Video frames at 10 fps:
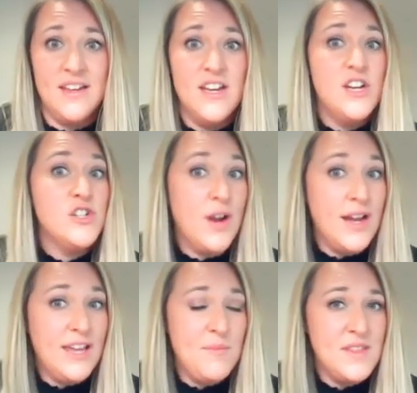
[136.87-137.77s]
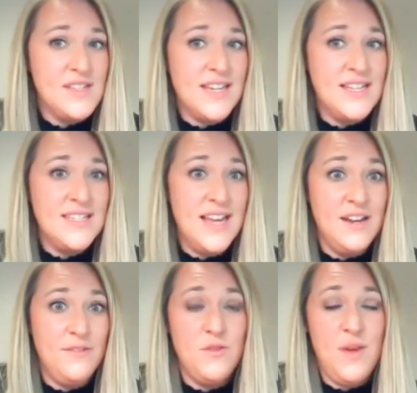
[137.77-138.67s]
Try keeping the skins on if
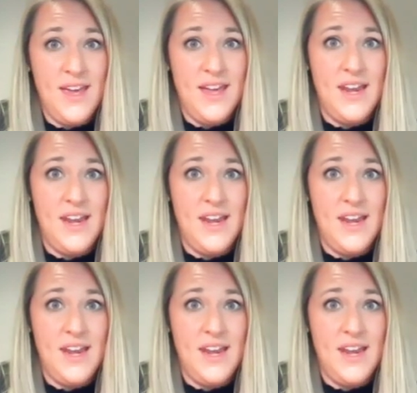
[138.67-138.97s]
you can.